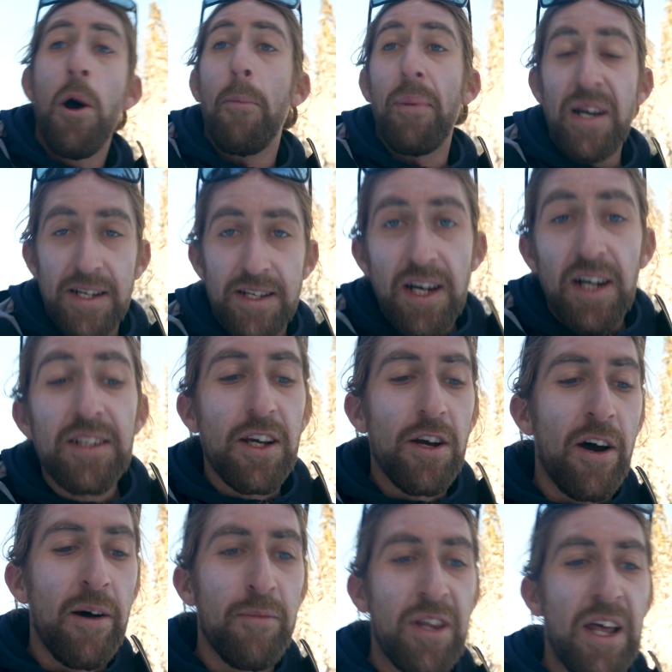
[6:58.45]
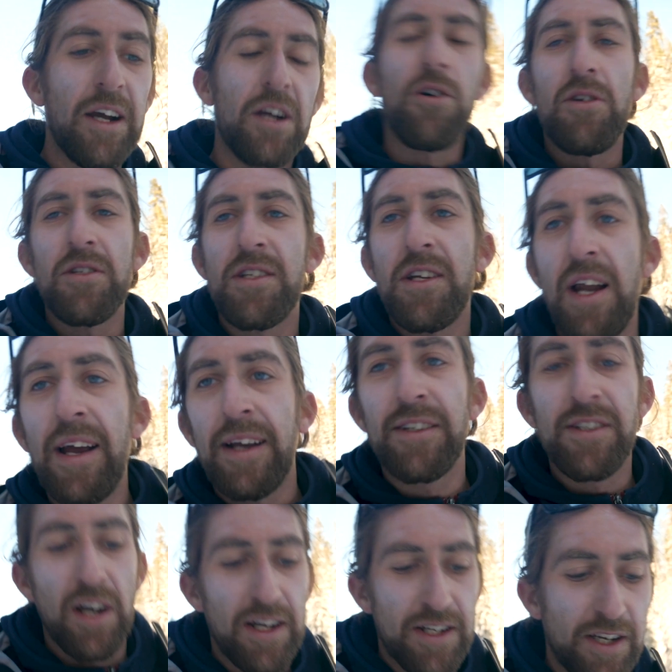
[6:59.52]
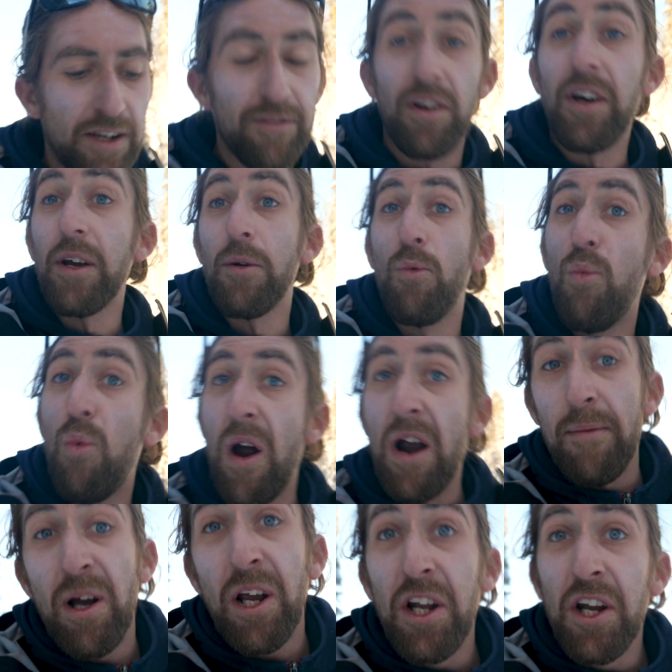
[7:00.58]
But it does come with that constant anxiety of like, where am I